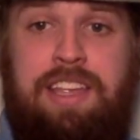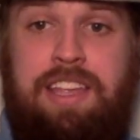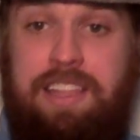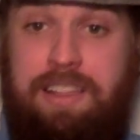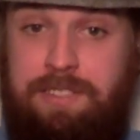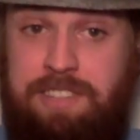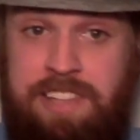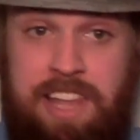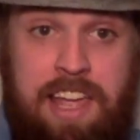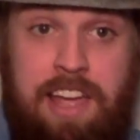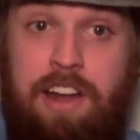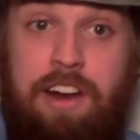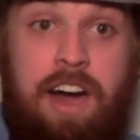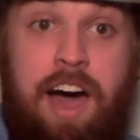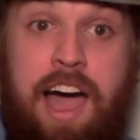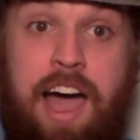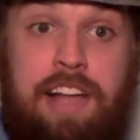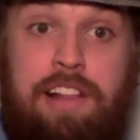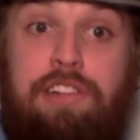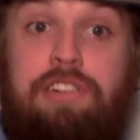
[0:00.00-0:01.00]
Stay on
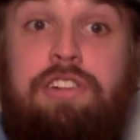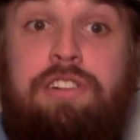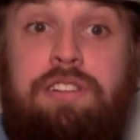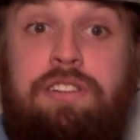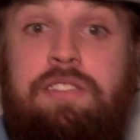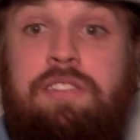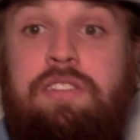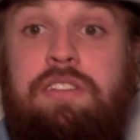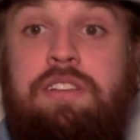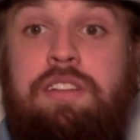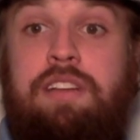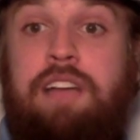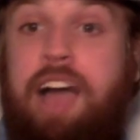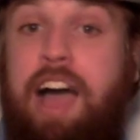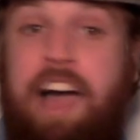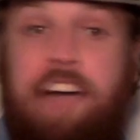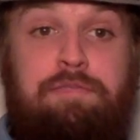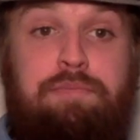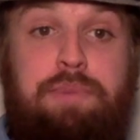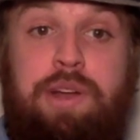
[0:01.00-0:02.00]
high alert.
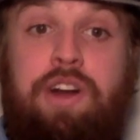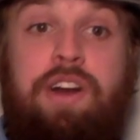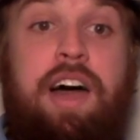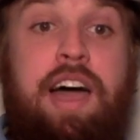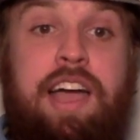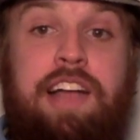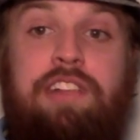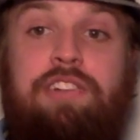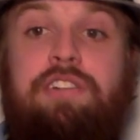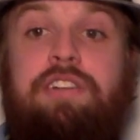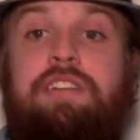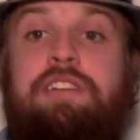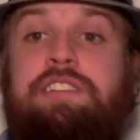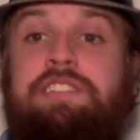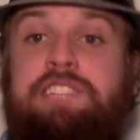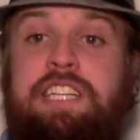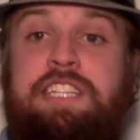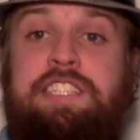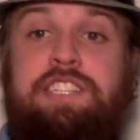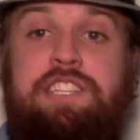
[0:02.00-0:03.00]
I've been on high alert.
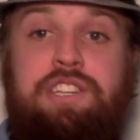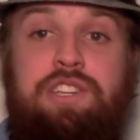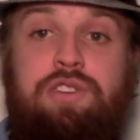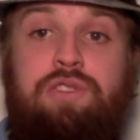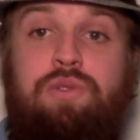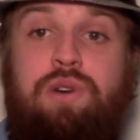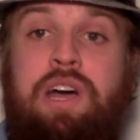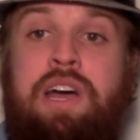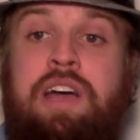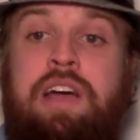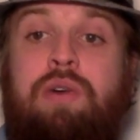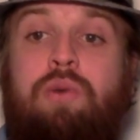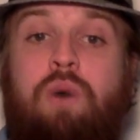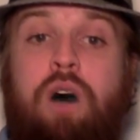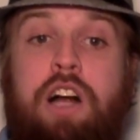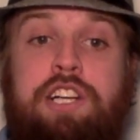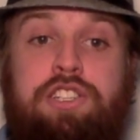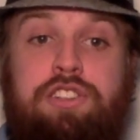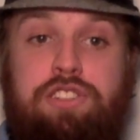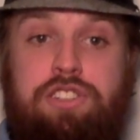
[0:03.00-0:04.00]
CCU
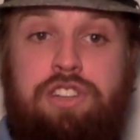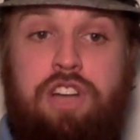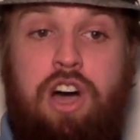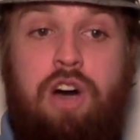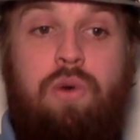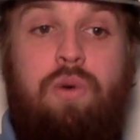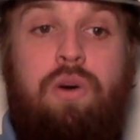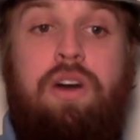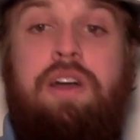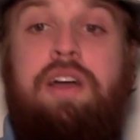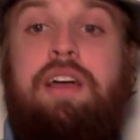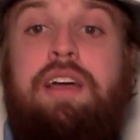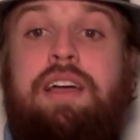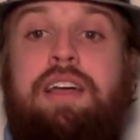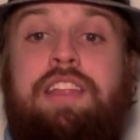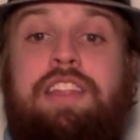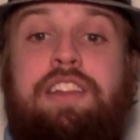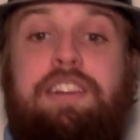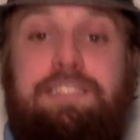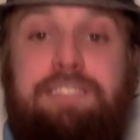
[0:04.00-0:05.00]
watchers know.
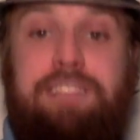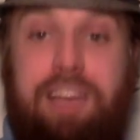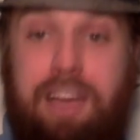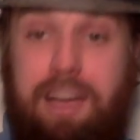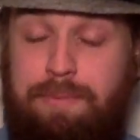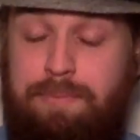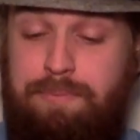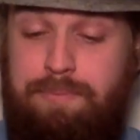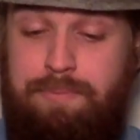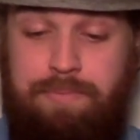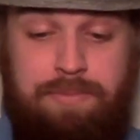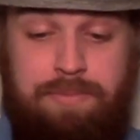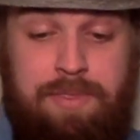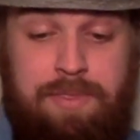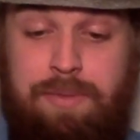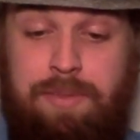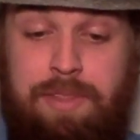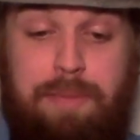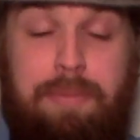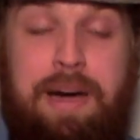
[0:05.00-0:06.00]
There's
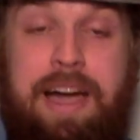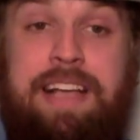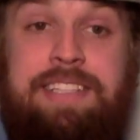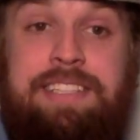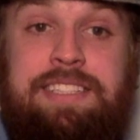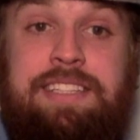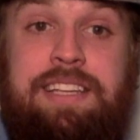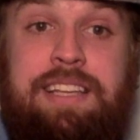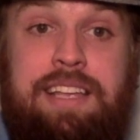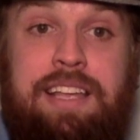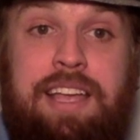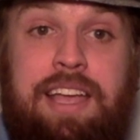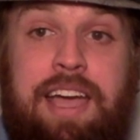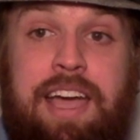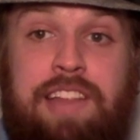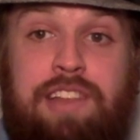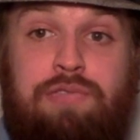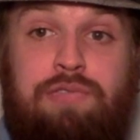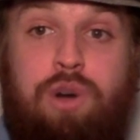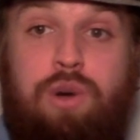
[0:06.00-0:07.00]
the mice
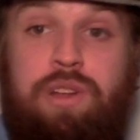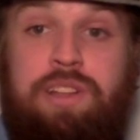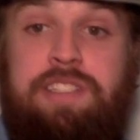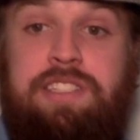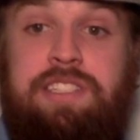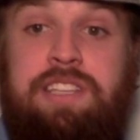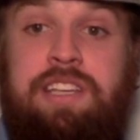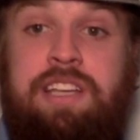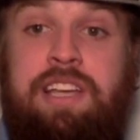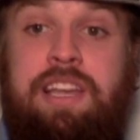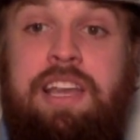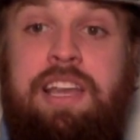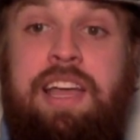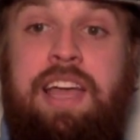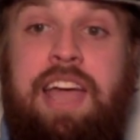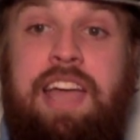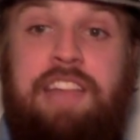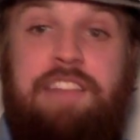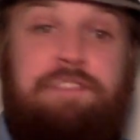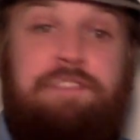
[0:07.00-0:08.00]
and the rodents
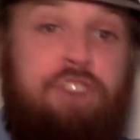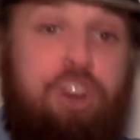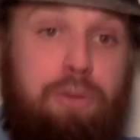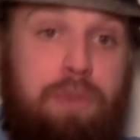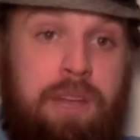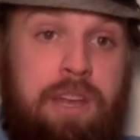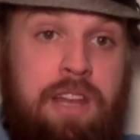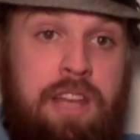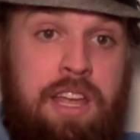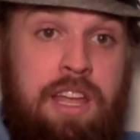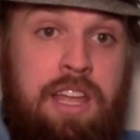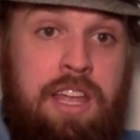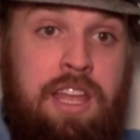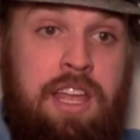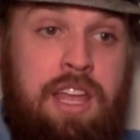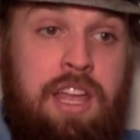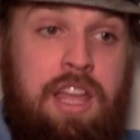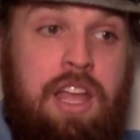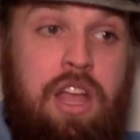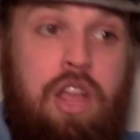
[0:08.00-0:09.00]
and the vermin.
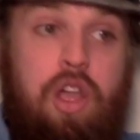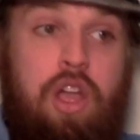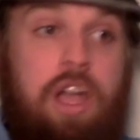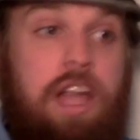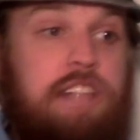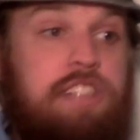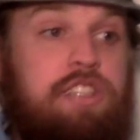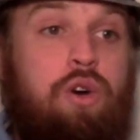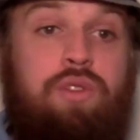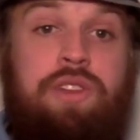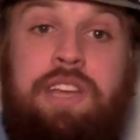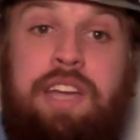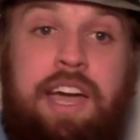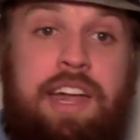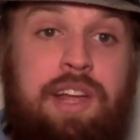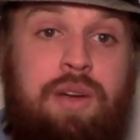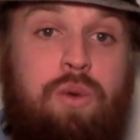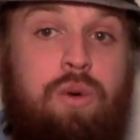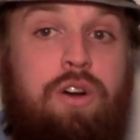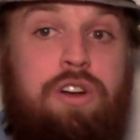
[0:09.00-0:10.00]
It's only
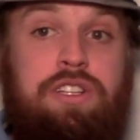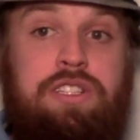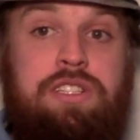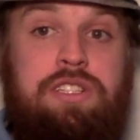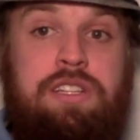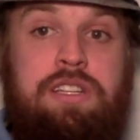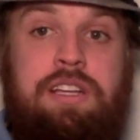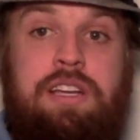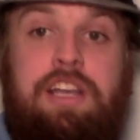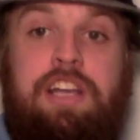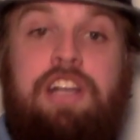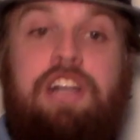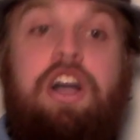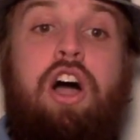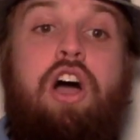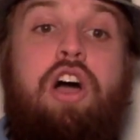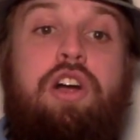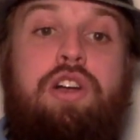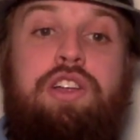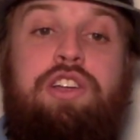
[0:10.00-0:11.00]
getting worse.
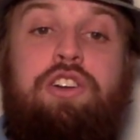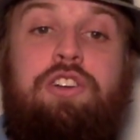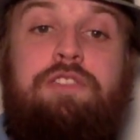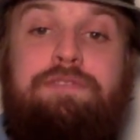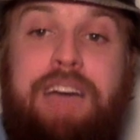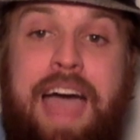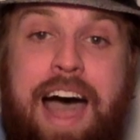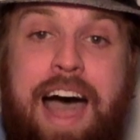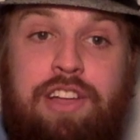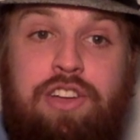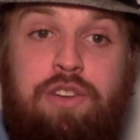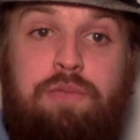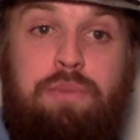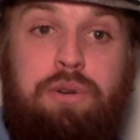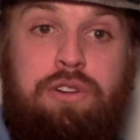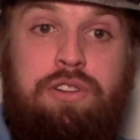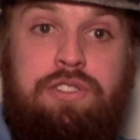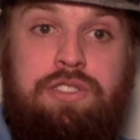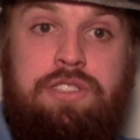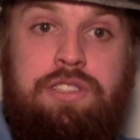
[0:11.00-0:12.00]
Guard your
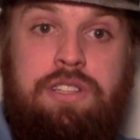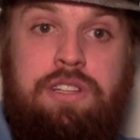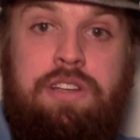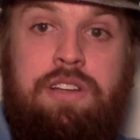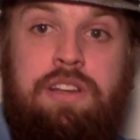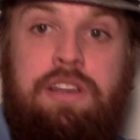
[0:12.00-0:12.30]
valuables.